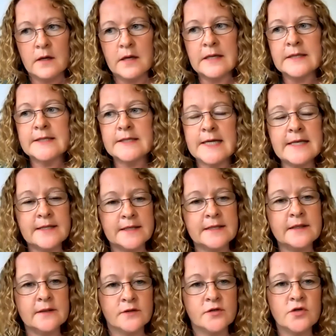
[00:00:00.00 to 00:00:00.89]

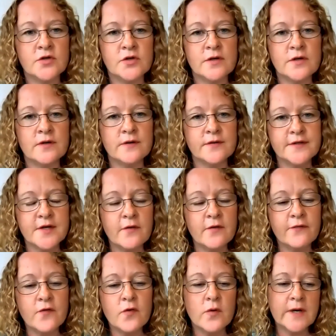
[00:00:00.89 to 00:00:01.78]
intending to do.
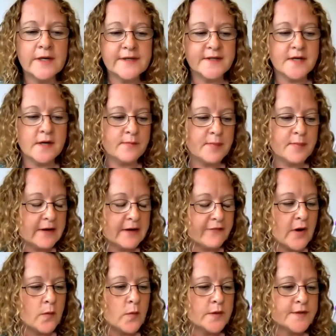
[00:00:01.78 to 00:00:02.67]
So for example,
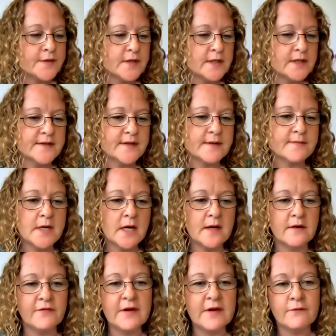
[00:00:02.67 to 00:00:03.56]
if I was doing some
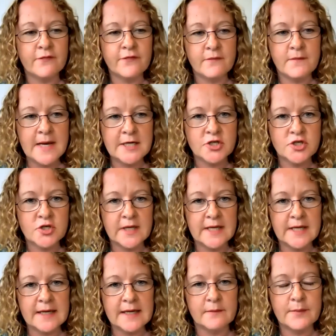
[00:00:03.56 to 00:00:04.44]
kind of information
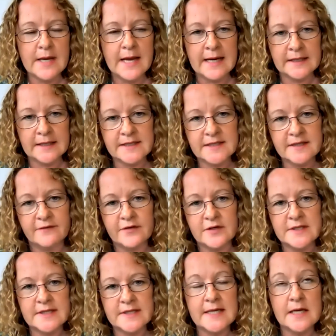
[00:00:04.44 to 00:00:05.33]
gap
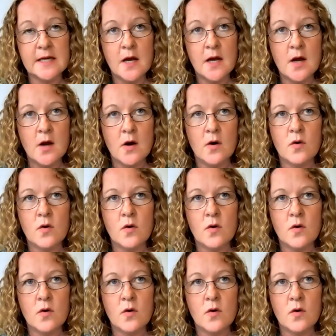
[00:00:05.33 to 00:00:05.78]
activity,